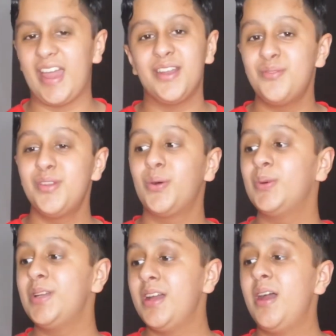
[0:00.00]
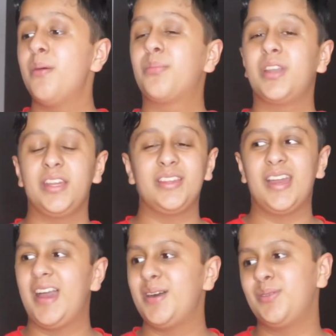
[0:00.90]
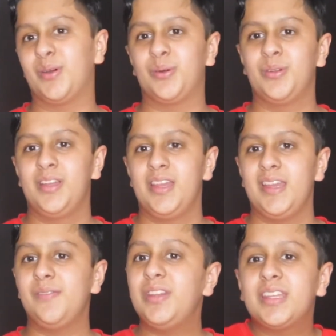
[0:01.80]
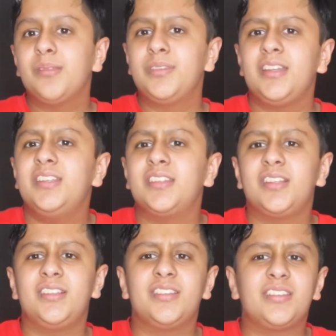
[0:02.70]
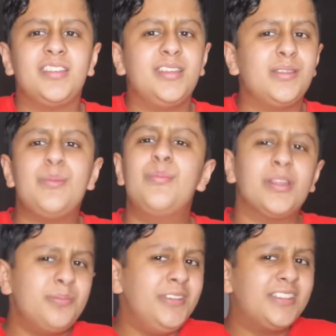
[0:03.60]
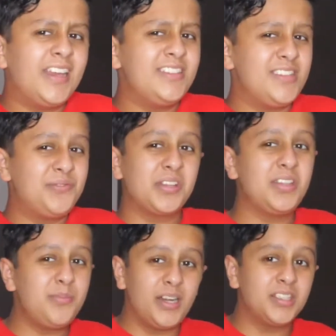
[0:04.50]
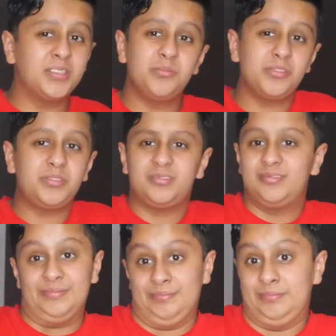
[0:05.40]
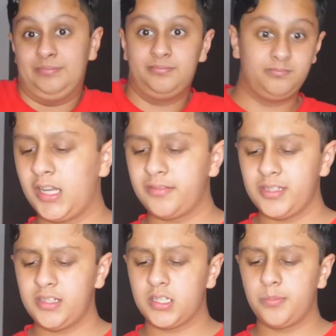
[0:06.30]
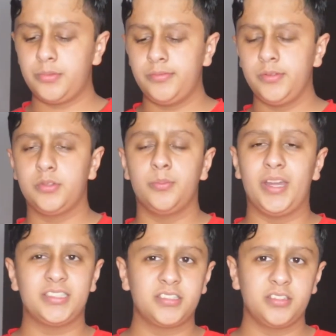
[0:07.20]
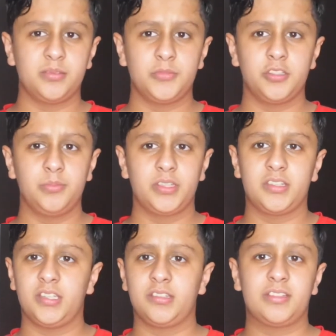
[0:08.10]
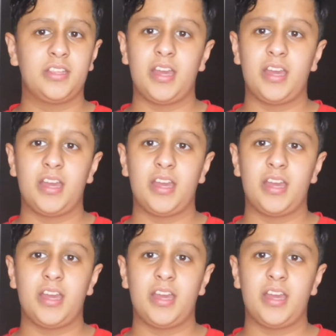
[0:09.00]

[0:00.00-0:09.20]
I don't know, but I don't know. If they kept that in there, it must be scientifically possible. And I've seen a couple of reviews, the magic system doesn't make sense.